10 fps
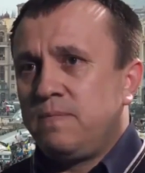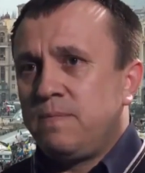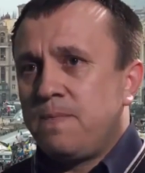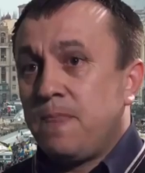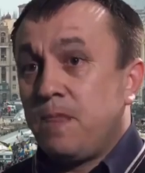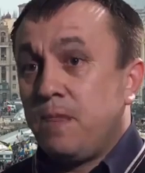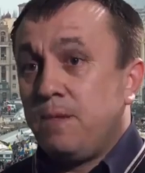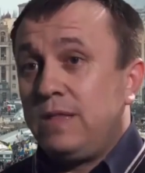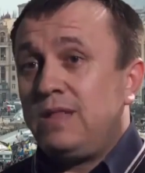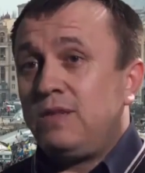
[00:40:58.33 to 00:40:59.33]
Not on
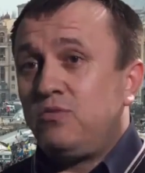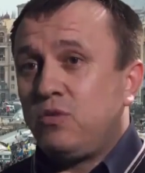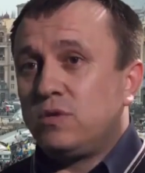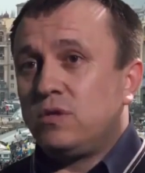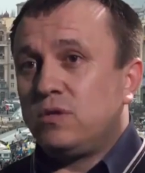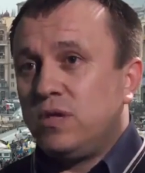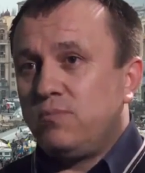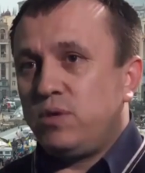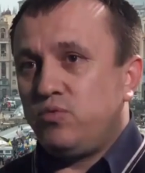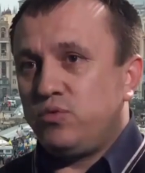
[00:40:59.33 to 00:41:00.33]
evidence, but on
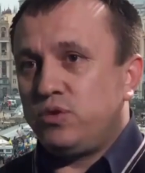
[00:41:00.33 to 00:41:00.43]
assumptions.